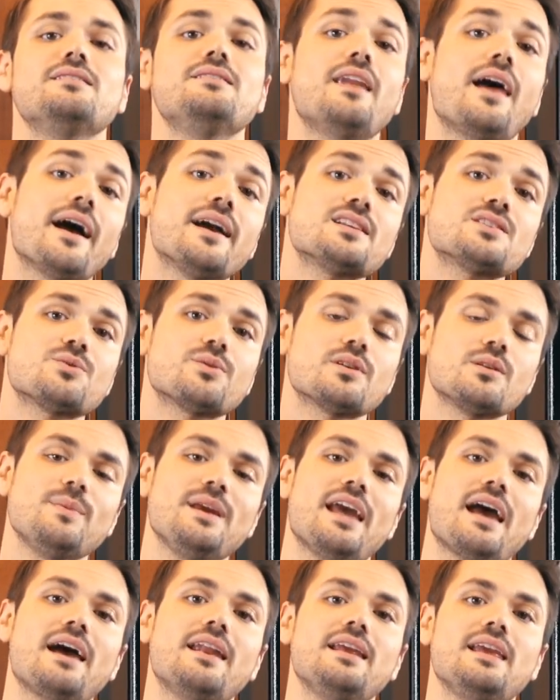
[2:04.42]
Next, we're going to
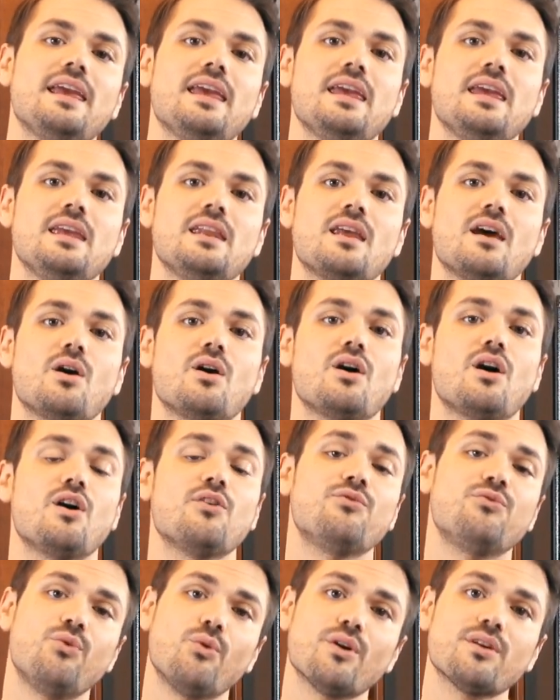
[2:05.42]
be adding in a
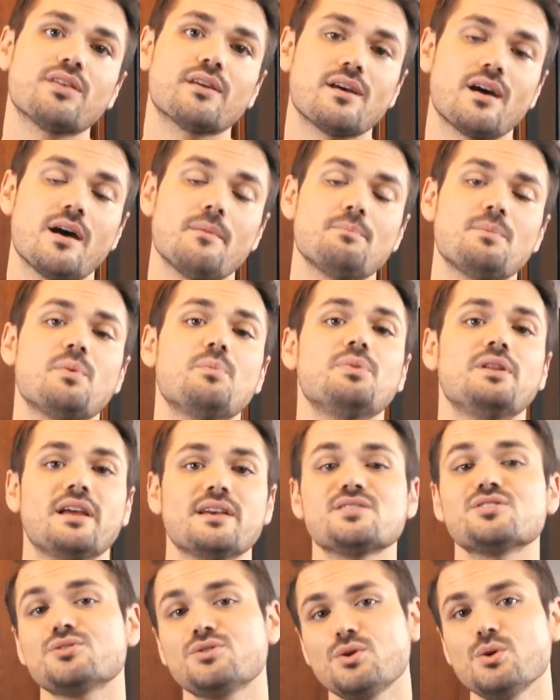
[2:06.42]
1/4 cup
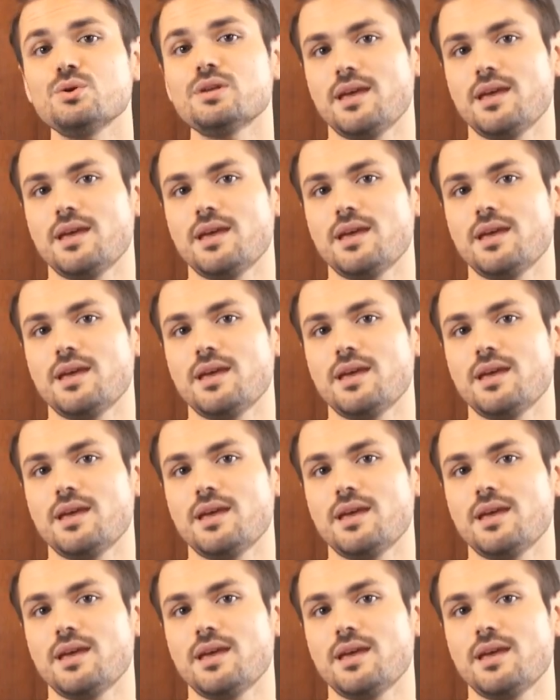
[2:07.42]
plus 2